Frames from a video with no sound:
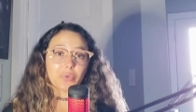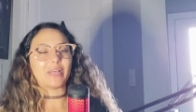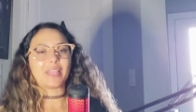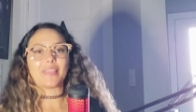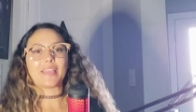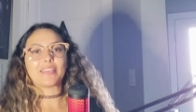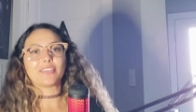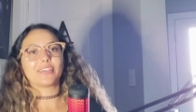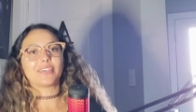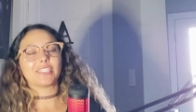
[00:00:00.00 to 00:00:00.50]
But
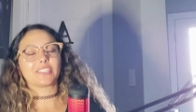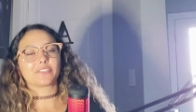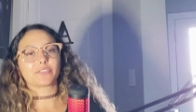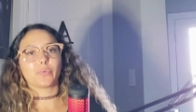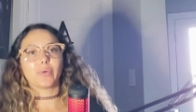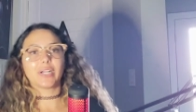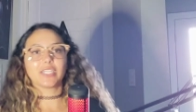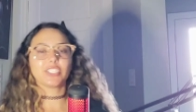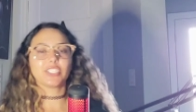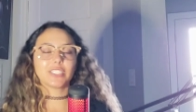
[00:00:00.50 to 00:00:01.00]
thank you guys for
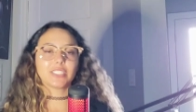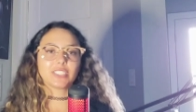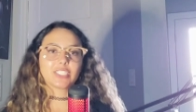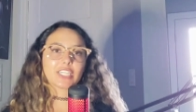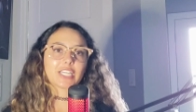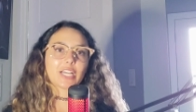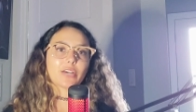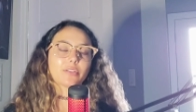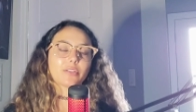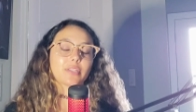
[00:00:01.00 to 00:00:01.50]
watching.
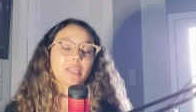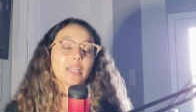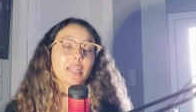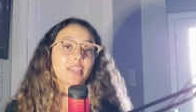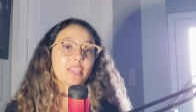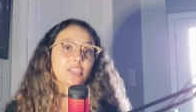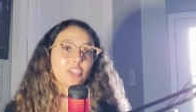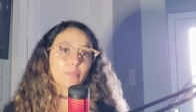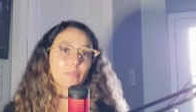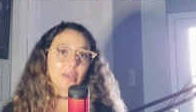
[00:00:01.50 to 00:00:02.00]
Check out
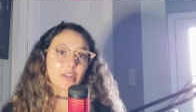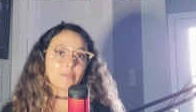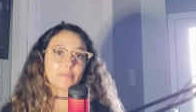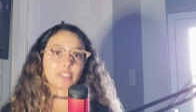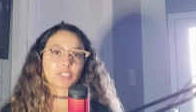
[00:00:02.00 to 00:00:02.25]
anything you might have